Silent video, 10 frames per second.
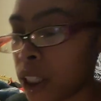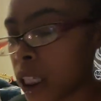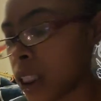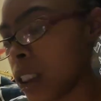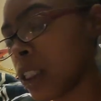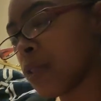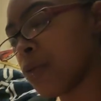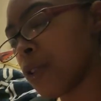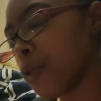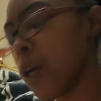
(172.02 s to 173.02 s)
like
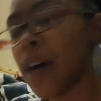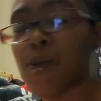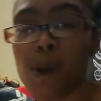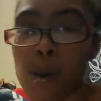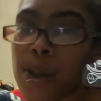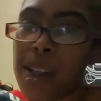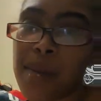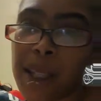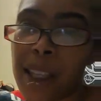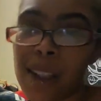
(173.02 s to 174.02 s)
you have so much to
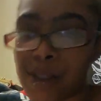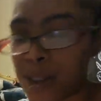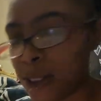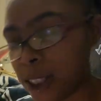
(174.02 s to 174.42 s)
be thankful for